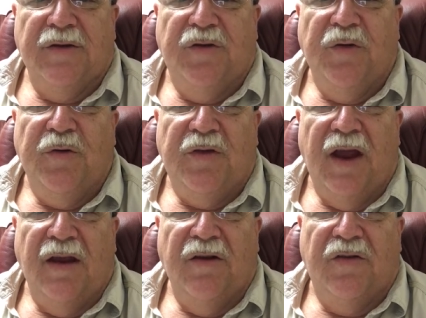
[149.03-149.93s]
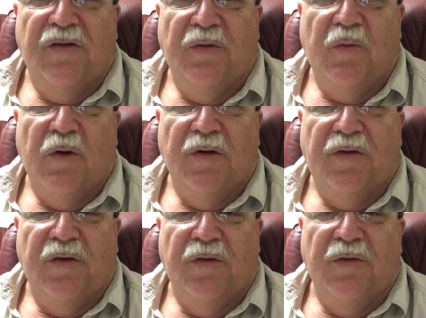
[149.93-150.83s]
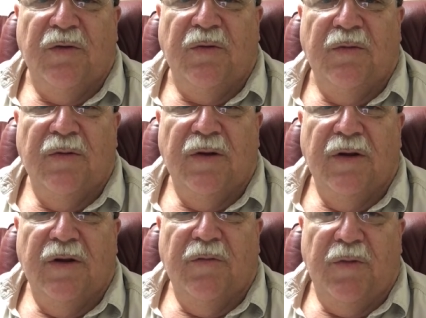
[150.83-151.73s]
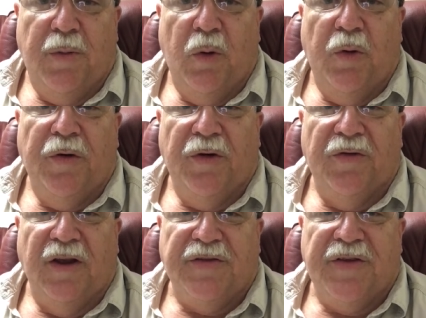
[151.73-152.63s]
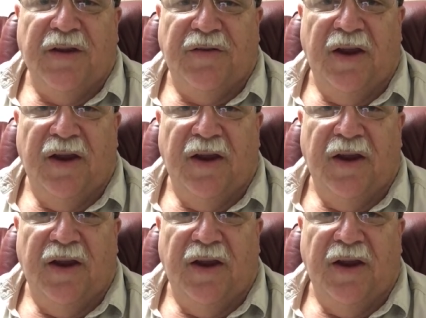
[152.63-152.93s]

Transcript: do tend to want to report on such things.